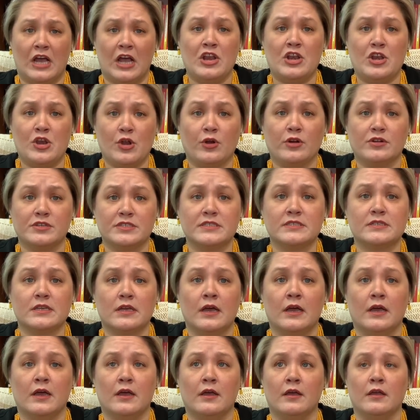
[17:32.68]
nurse
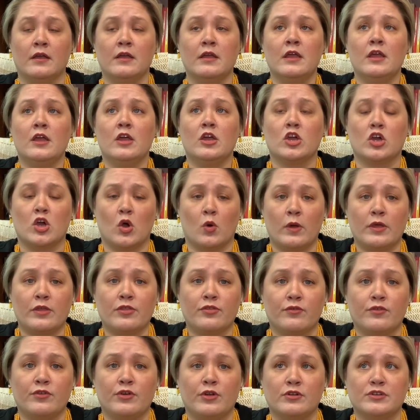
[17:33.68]
going
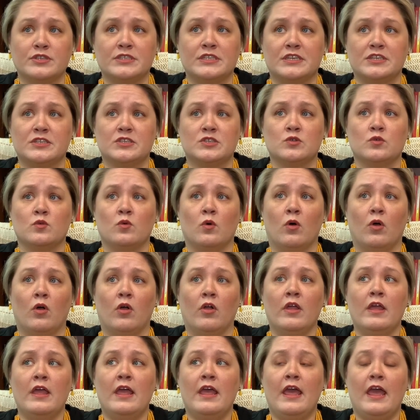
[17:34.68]
through nursing
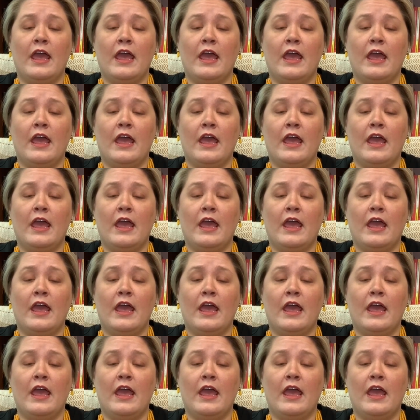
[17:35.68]
school,